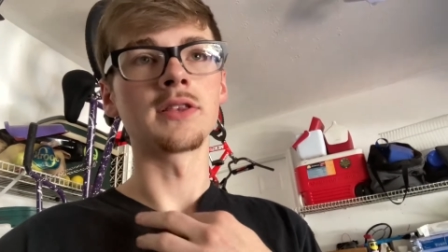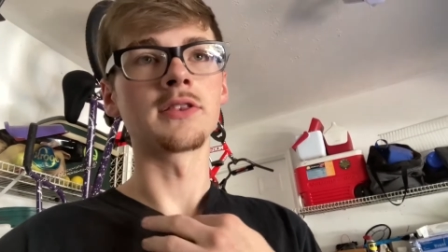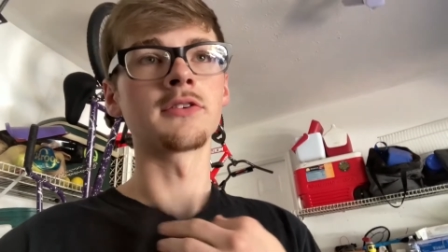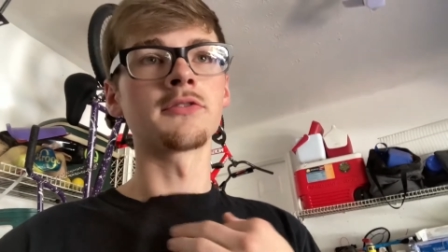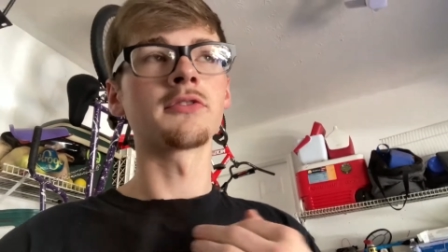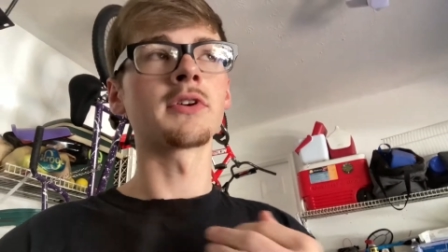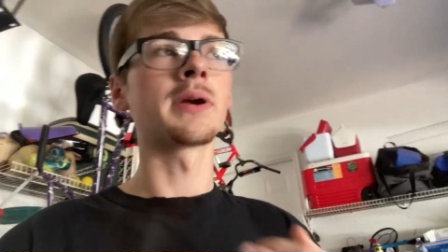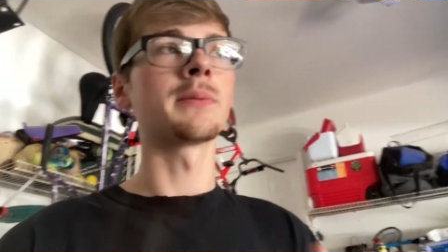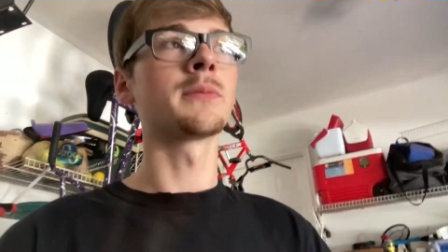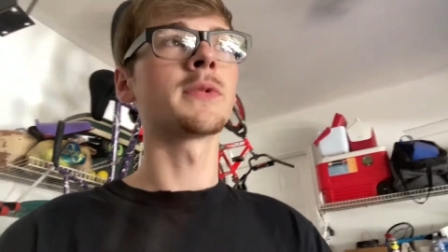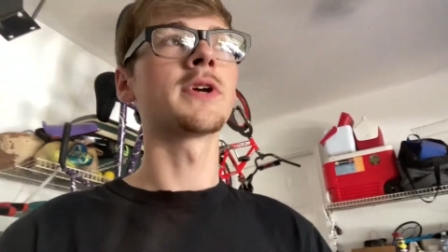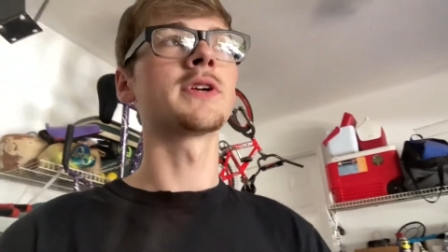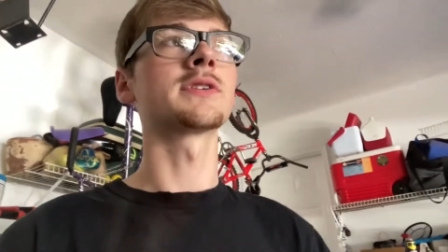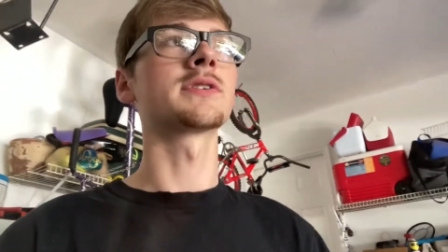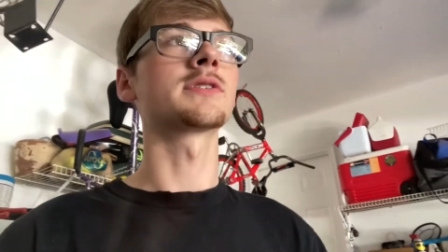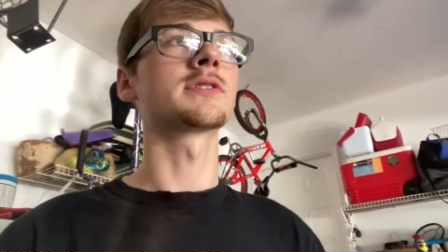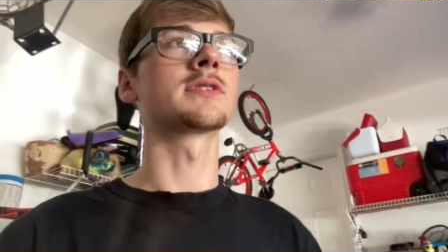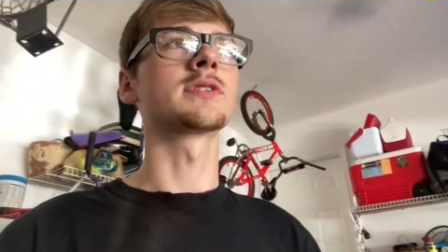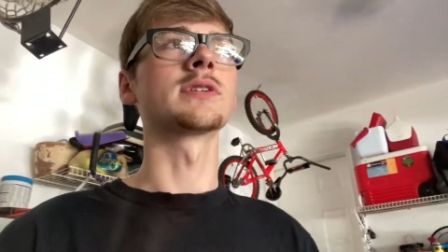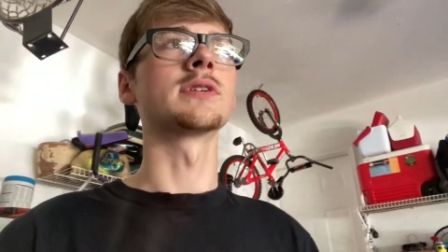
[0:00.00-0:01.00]
The frame rails are
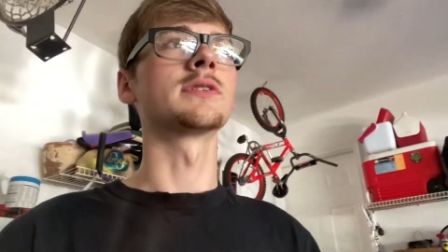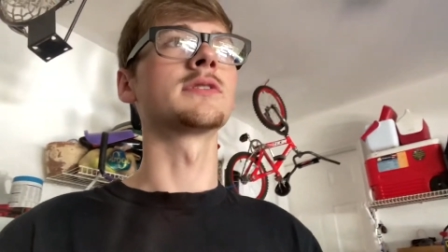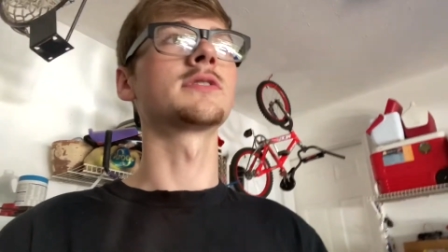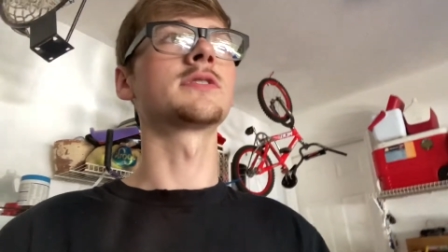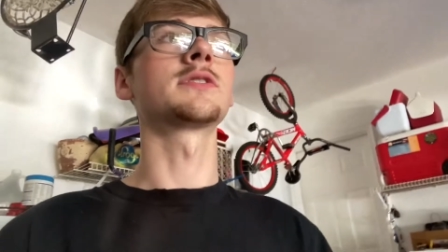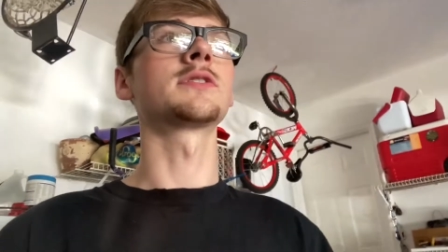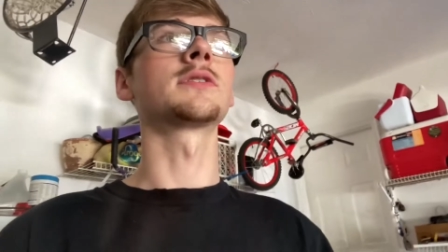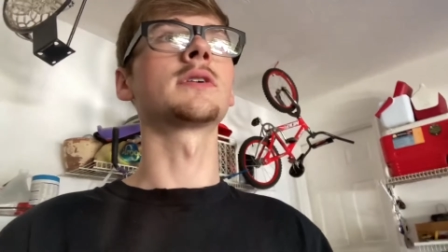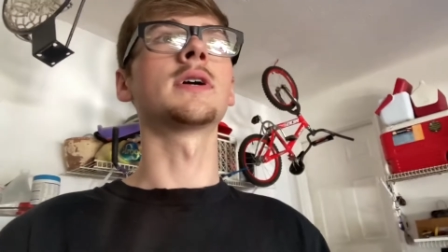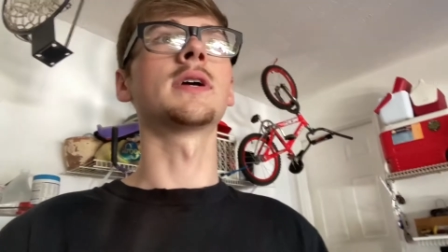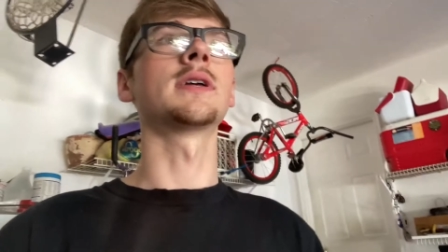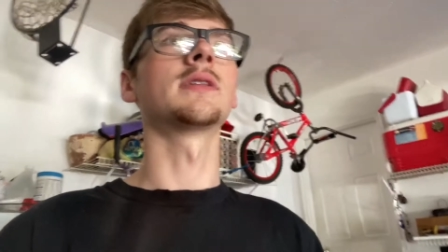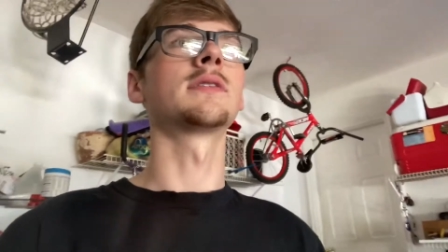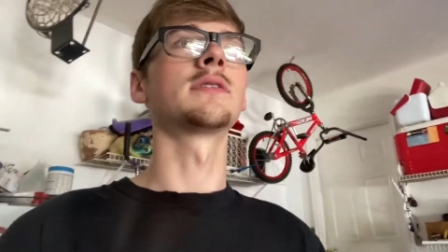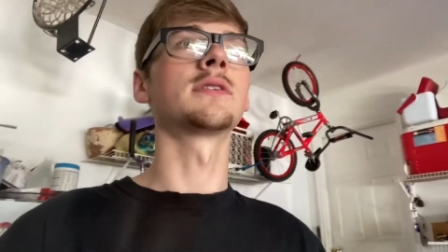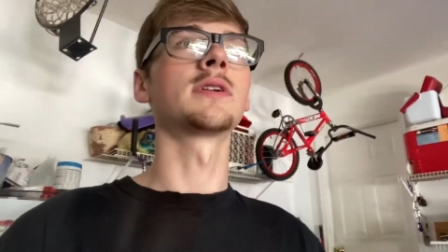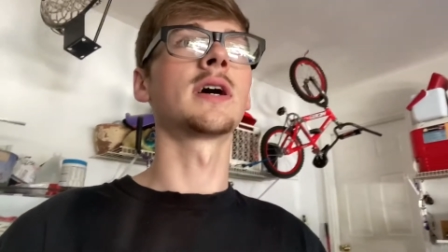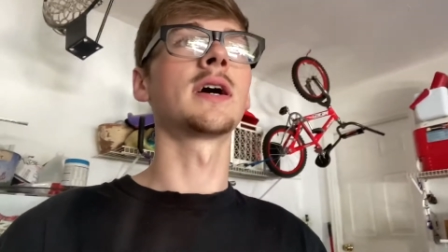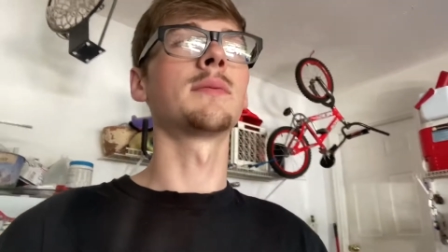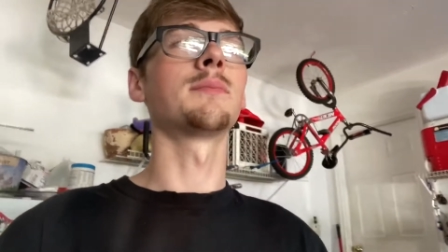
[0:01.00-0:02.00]
still straight. They're
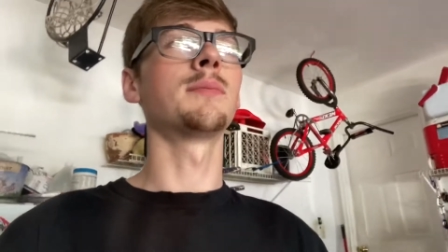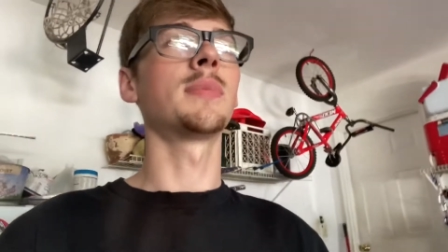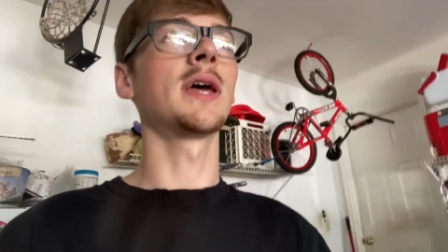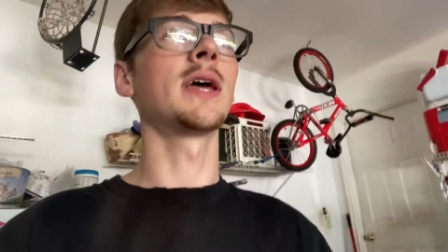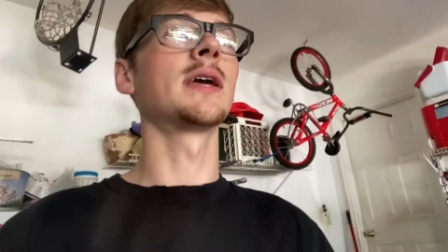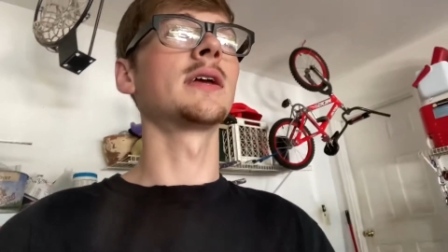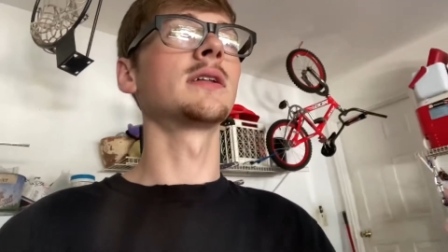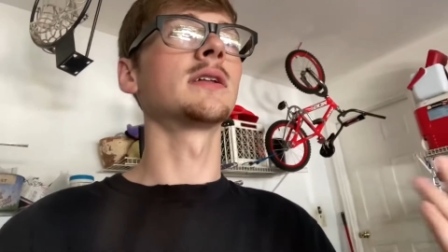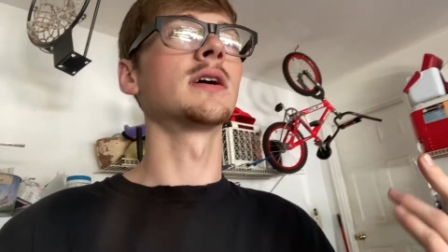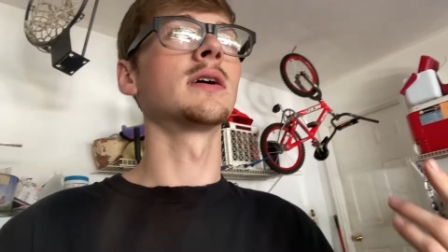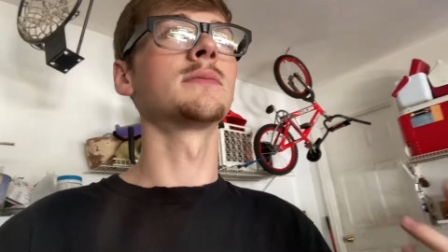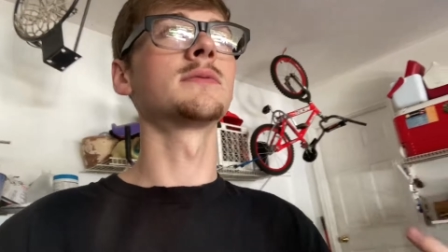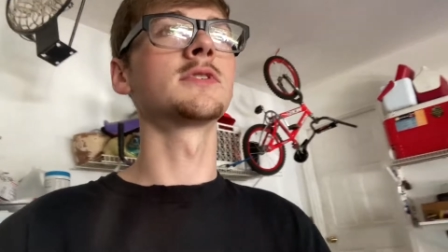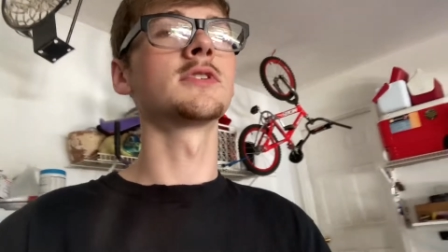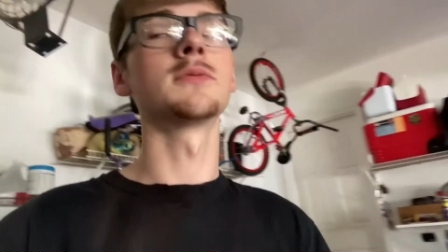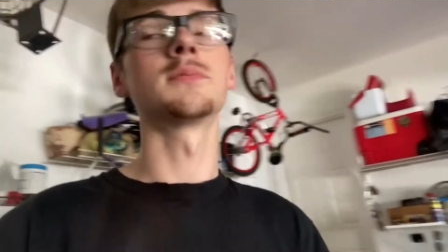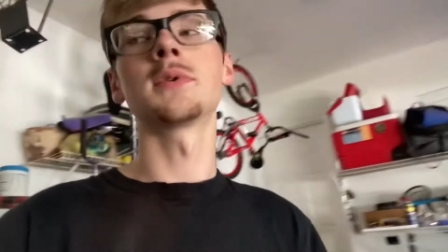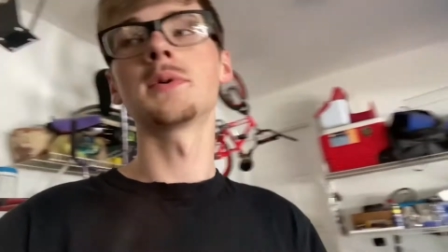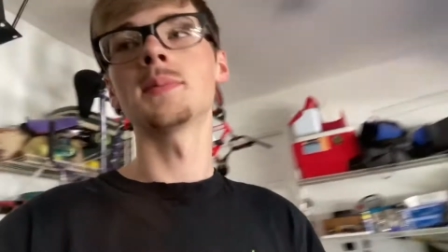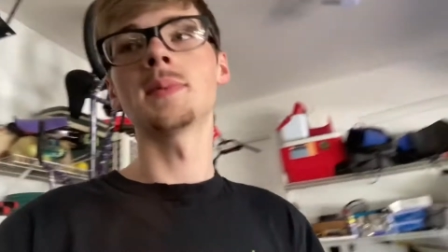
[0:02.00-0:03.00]
not banged up
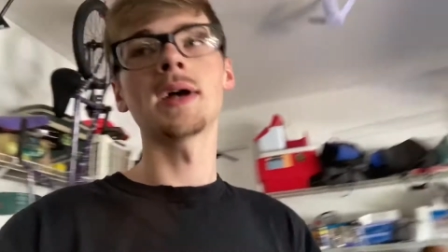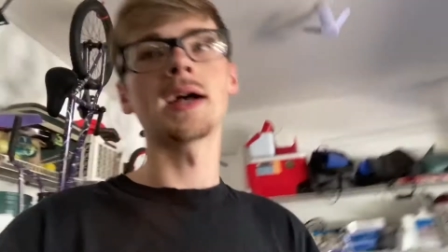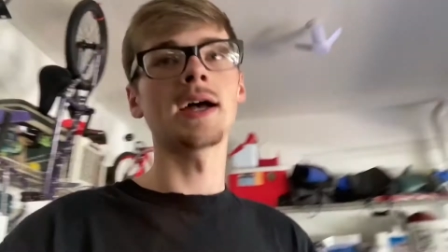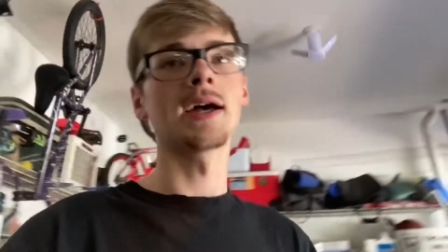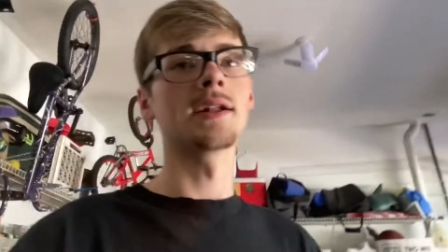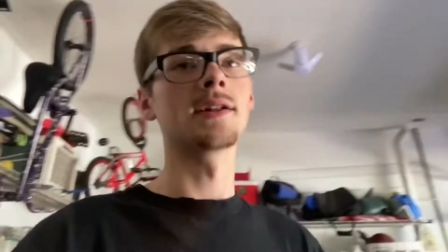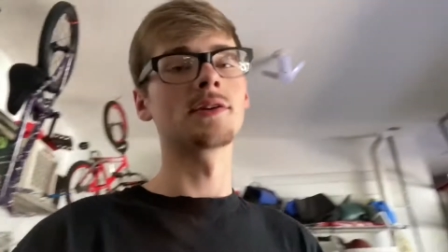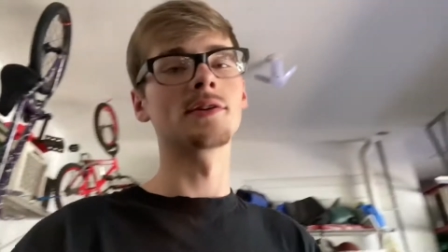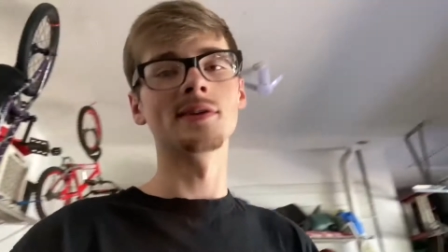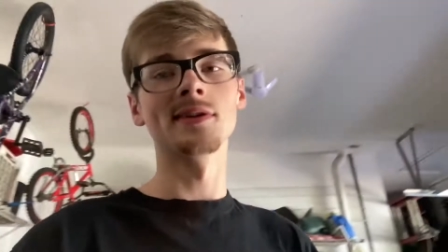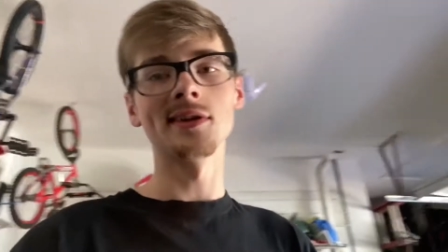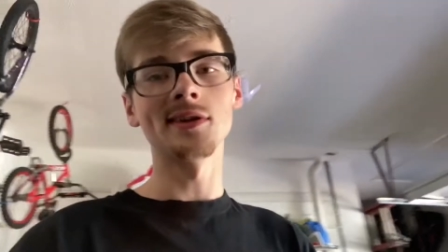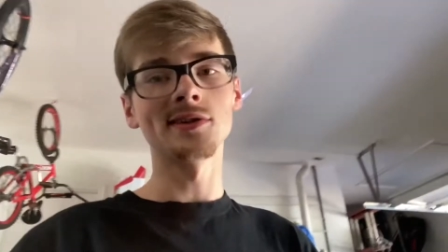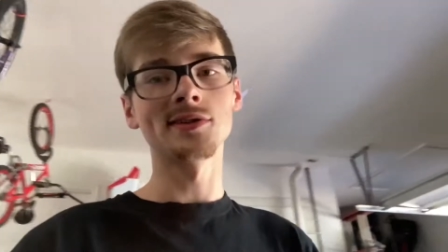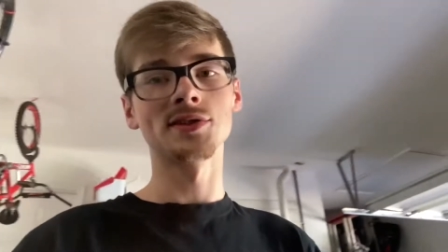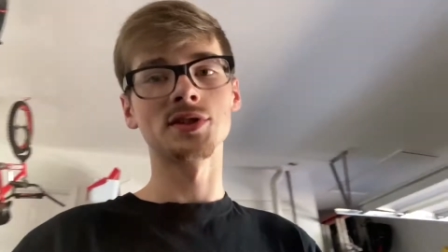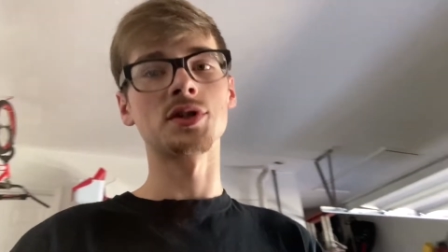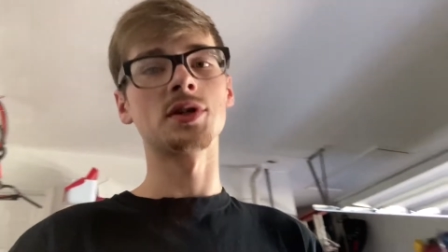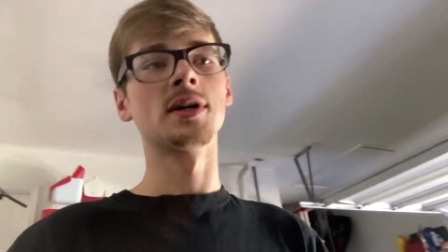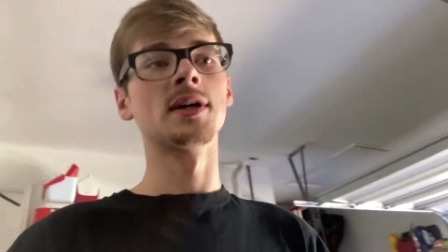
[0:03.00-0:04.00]
super bad. They're a little
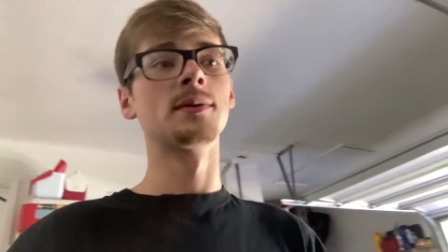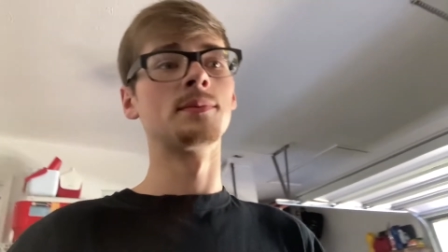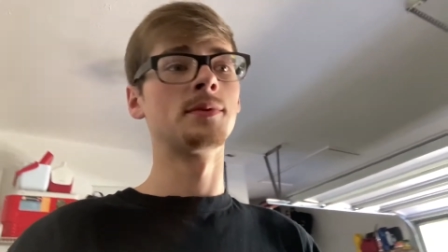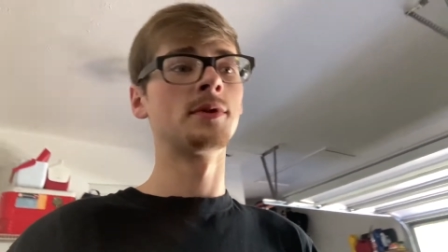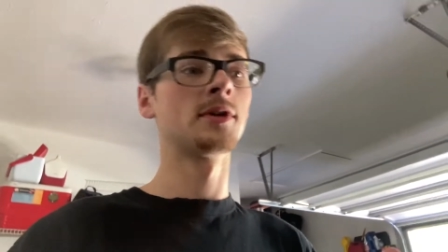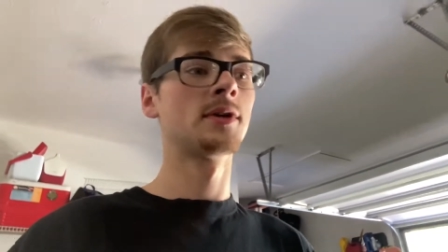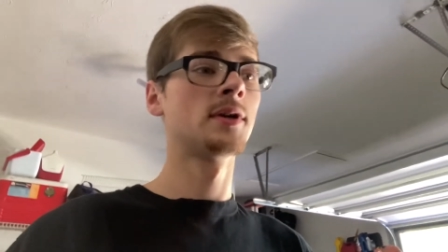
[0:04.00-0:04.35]
scraped.